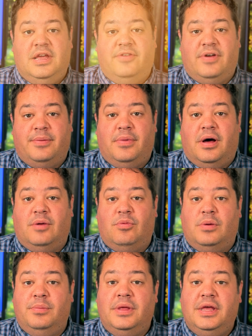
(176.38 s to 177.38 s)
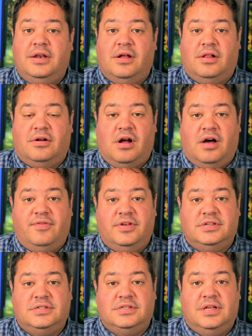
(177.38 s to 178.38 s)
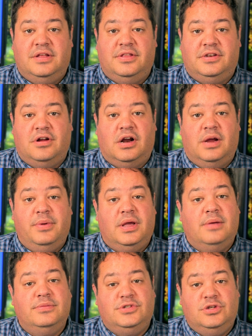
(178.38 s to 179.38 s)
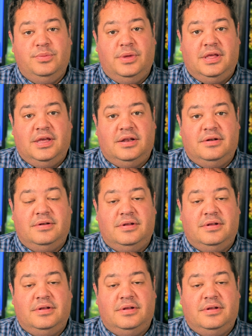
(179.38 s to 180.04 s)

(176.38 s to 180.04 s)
If I bought a $1 million office, the target becomes $2 million.